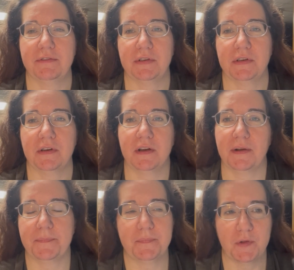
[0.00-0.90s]
for
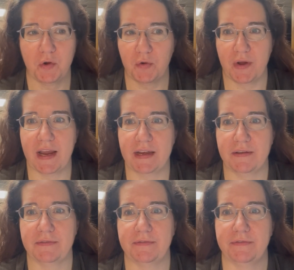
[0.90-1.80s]

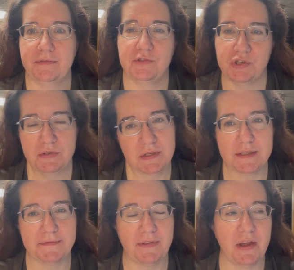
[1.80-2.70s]
creative
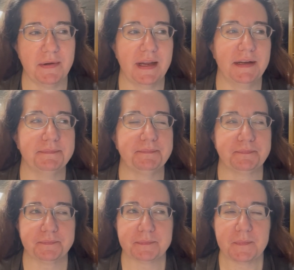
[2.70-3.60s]
juices flowing.
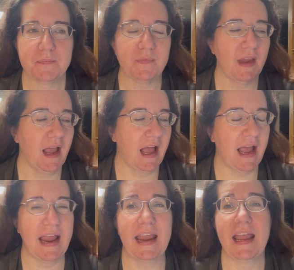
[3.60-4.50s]

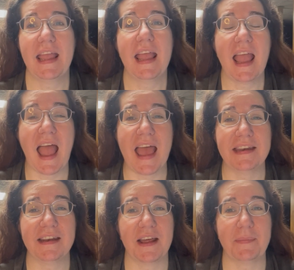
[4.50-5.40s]
I
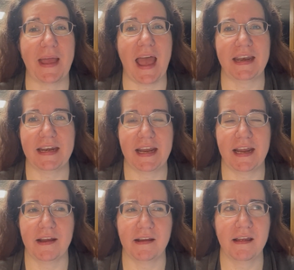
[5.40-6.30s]
ended up
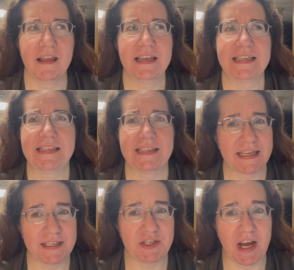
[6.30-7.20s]
editing
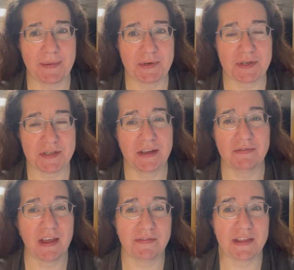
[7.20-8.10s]
6 chapters of
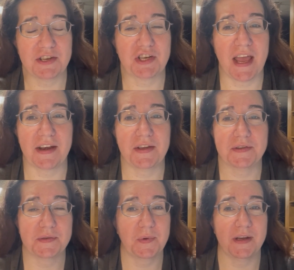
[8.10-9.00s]
Love in the
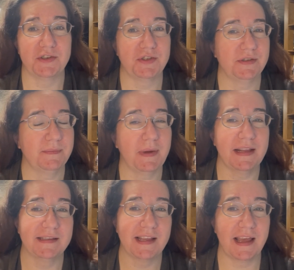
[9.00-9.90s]
Shadows, which
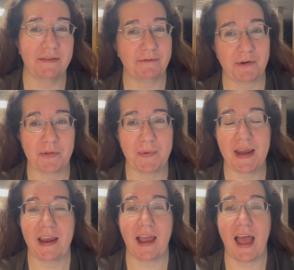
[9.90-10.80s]
means that for the
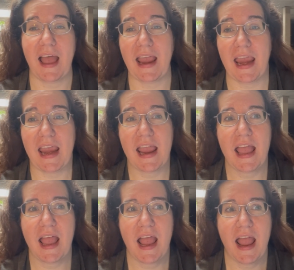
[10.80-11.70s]
week I
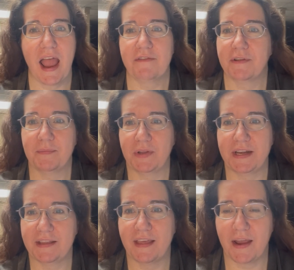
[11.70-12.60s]
have
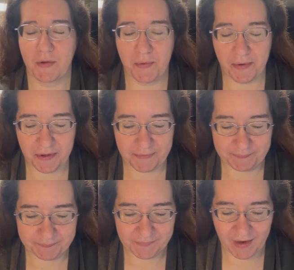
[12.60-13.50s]
completed that goal.
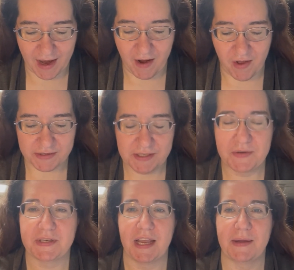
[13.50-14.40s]
I
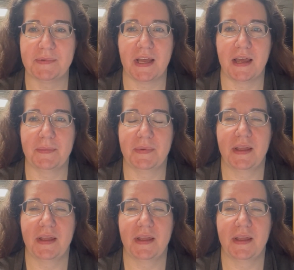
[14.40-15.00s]
also typed up